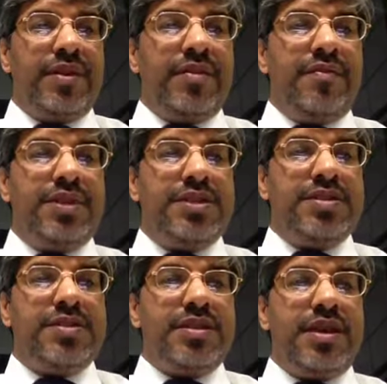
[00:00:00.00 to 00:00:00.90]
which
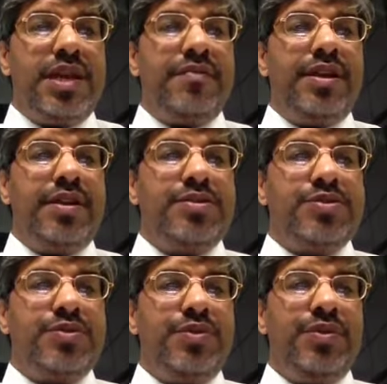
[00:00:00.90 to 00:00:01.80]
is equivalent
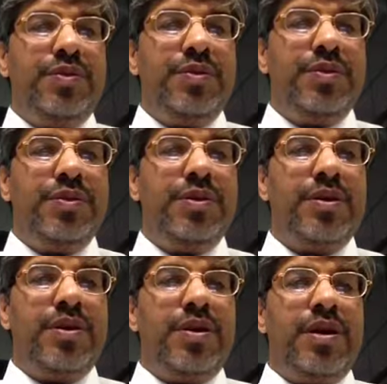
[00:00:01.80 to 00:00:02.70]
to
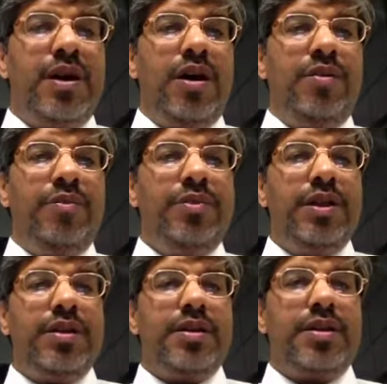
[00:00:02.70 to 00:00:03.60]
how
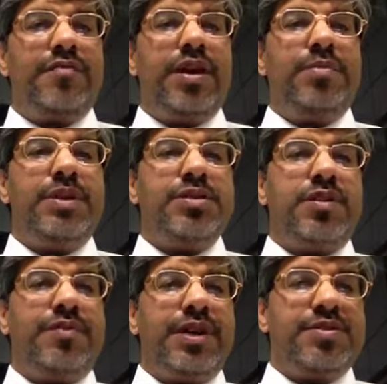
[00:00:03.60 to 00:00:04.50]
the requirements
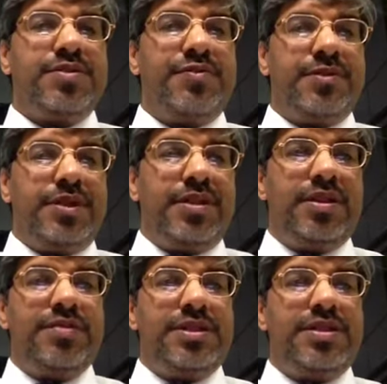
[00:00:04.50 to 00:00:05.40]
of ISO
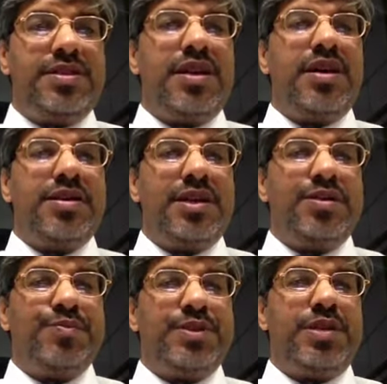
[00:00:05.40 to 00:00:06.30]
14000 are
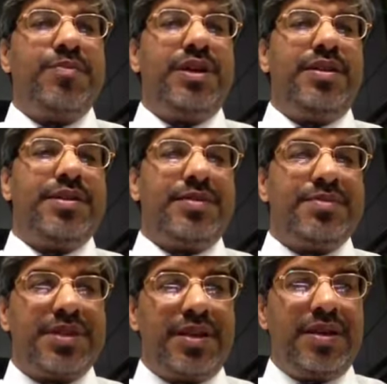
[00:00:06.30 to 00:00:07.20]
adopted by the
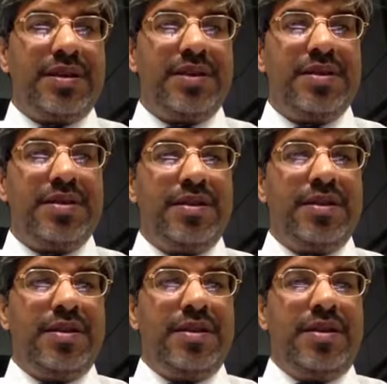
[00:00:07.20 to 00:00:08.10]
company.
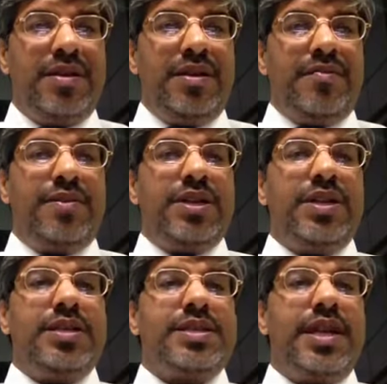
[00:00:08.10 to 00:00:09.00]
What are
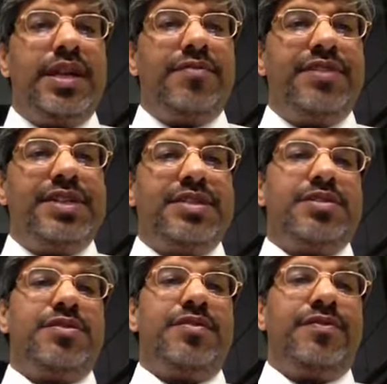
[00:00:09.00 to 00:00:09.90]
the salient
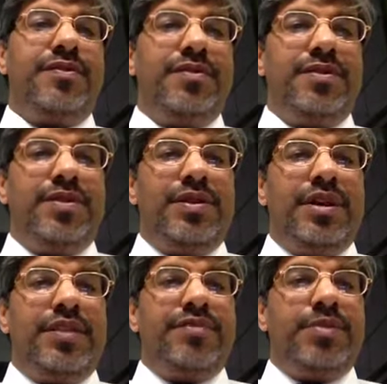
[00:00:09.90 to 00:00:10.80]
features of
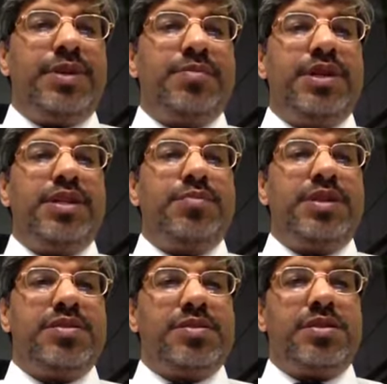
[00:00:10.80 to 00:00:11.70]
environment management
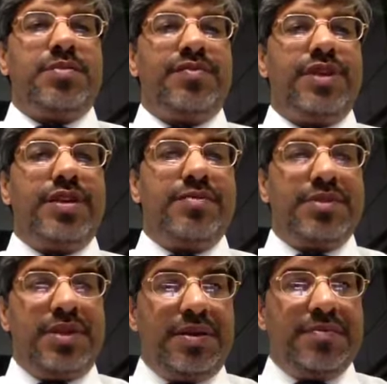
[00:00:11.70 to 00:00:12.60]
system of the company?